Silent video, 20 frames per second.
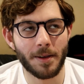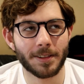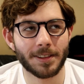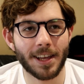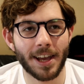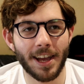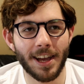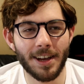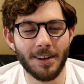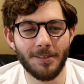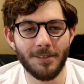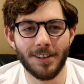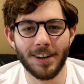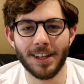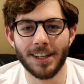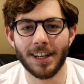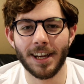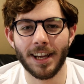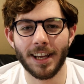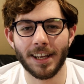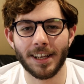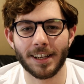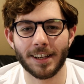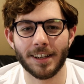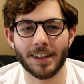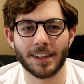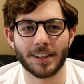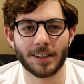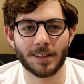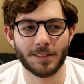Then when I
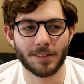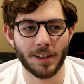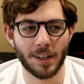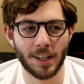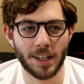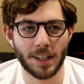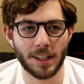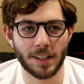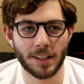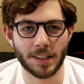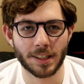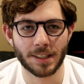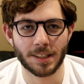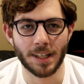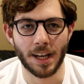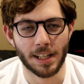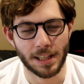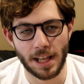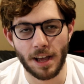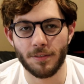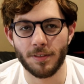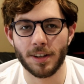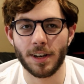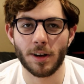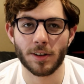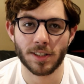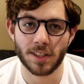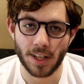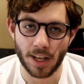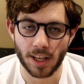hit grade 11,
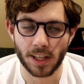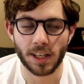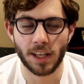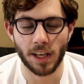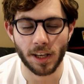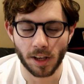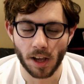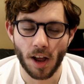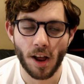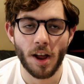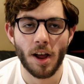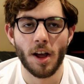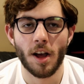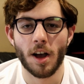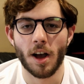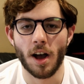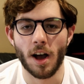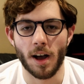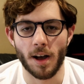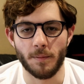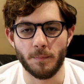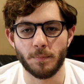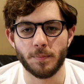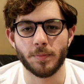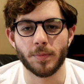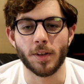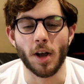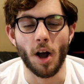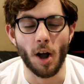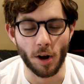I was taking
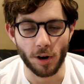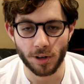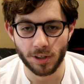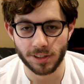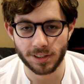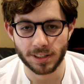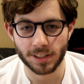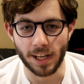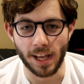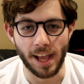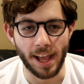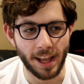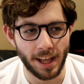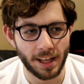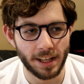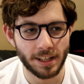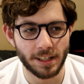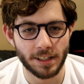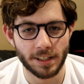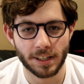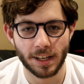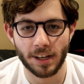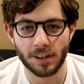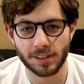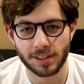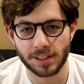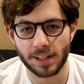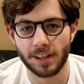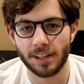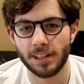art and
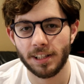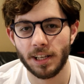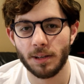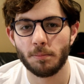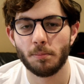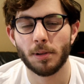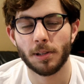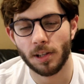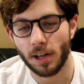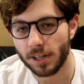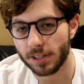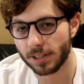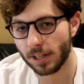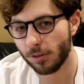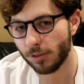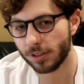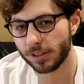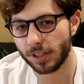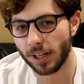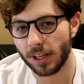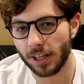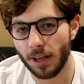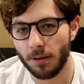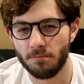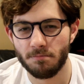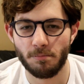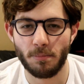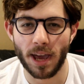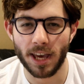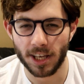hairstyling, plus I was
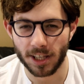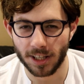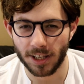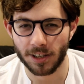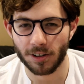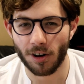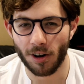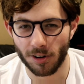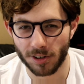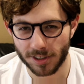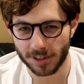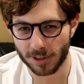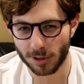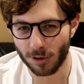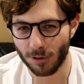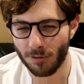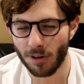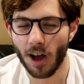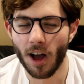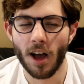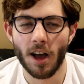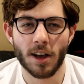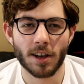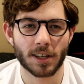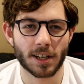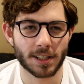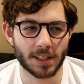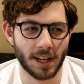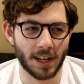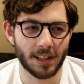taking baking also,
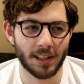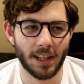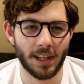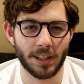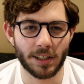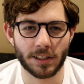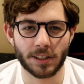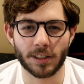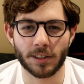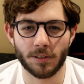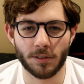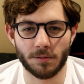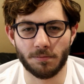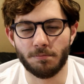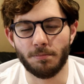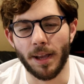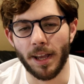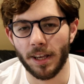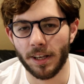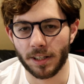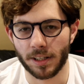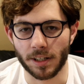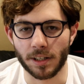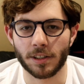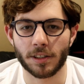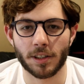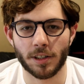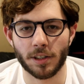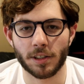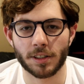because I like to bake
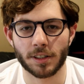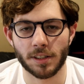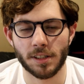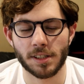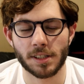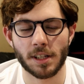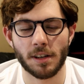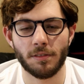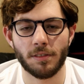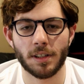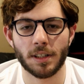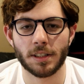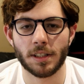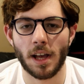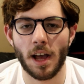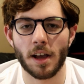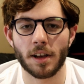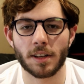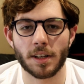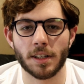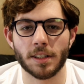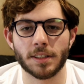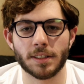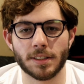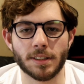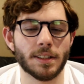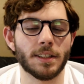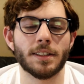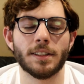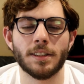and cook and stuff like that,
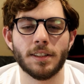because